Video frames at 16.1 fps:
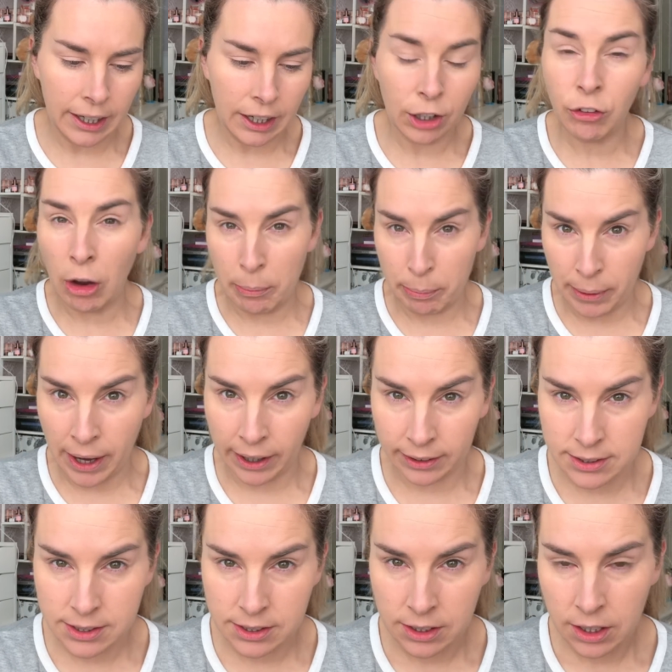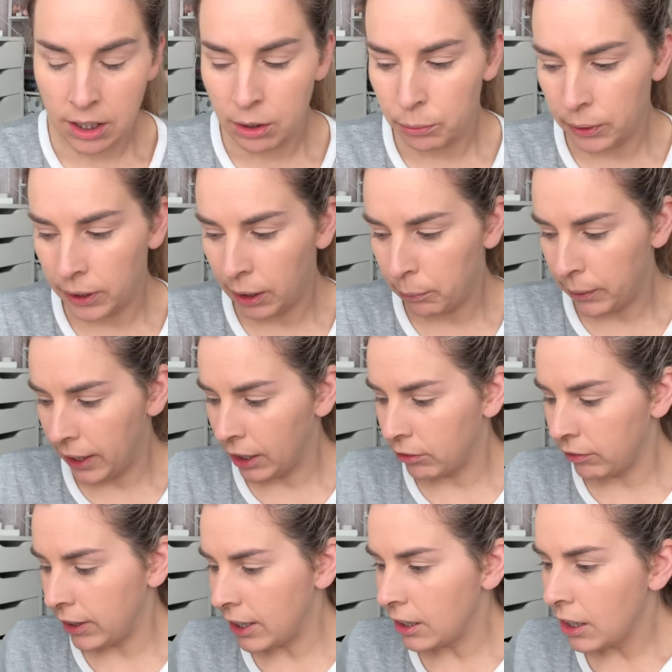got bags when I wear
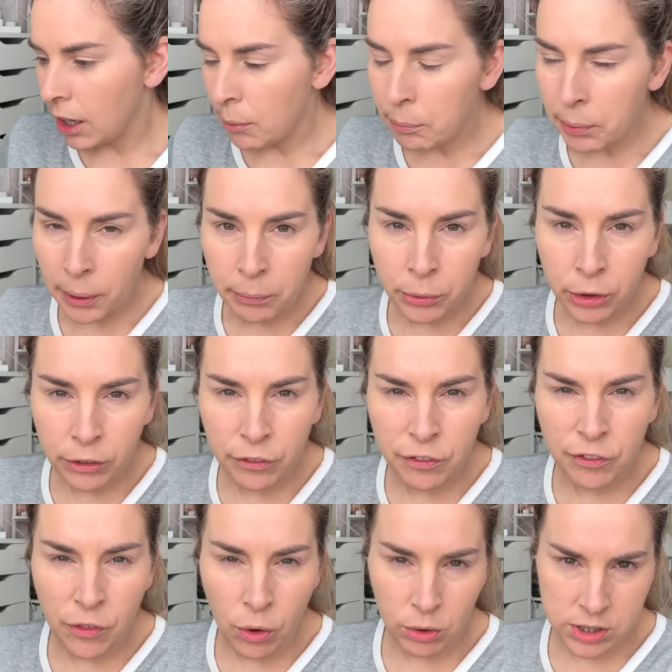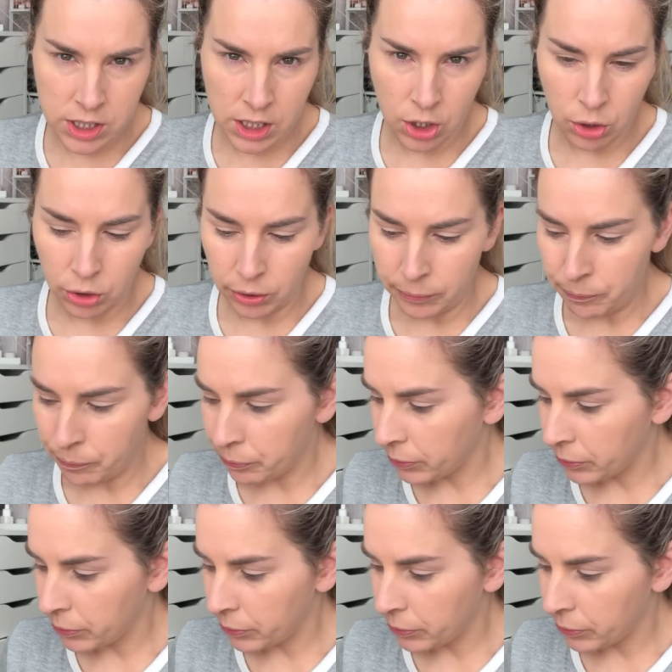green. But I'm going to force it on.